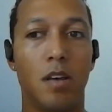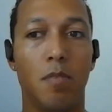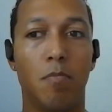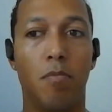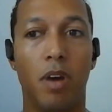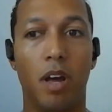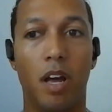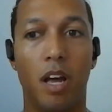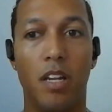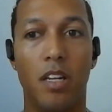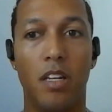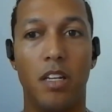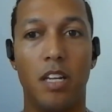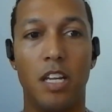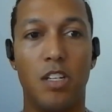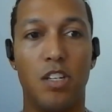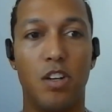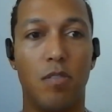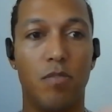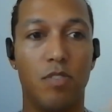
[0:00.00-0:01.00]
but in
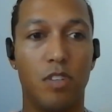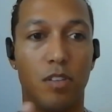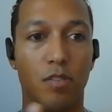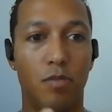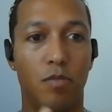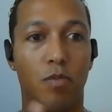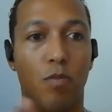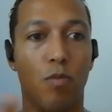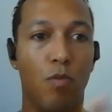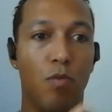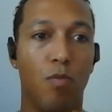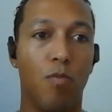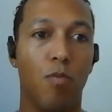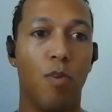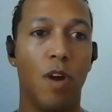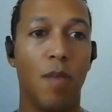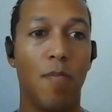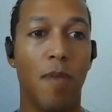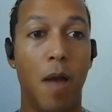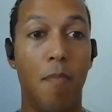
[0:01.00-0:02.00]
terms of
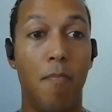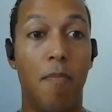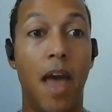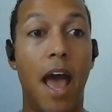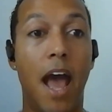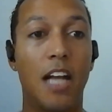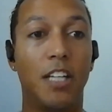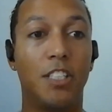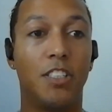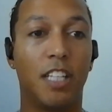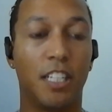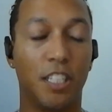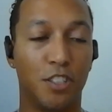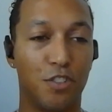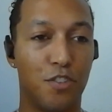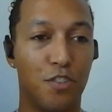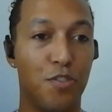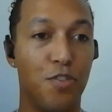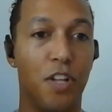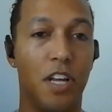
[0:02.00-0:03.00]
where my passion, like
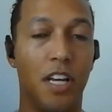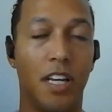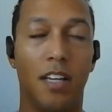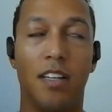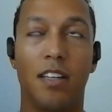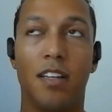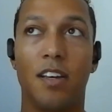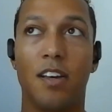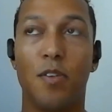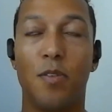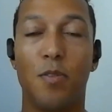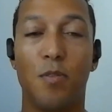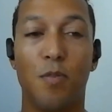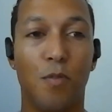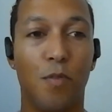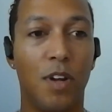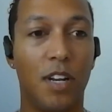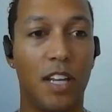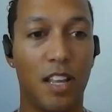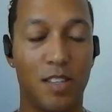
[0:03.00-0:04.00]
true, like
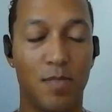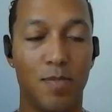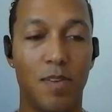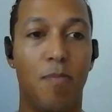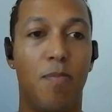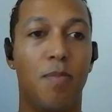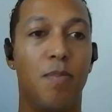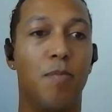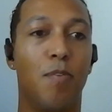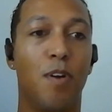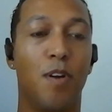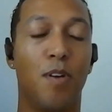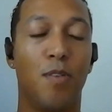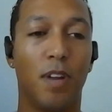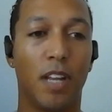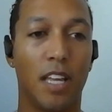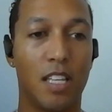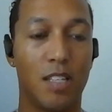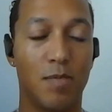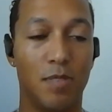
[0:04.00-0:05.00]
what gets me up in the morning,
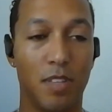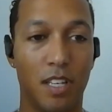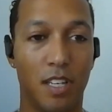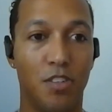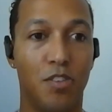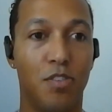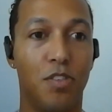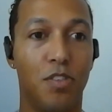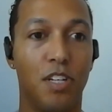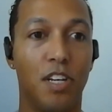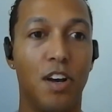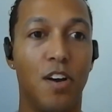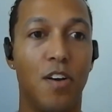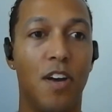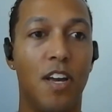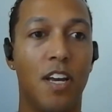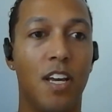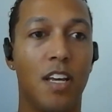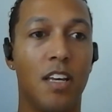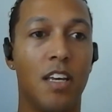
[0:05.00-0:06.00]
what gets me like truly
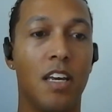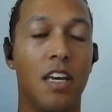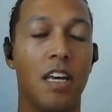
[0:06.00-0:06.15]
going,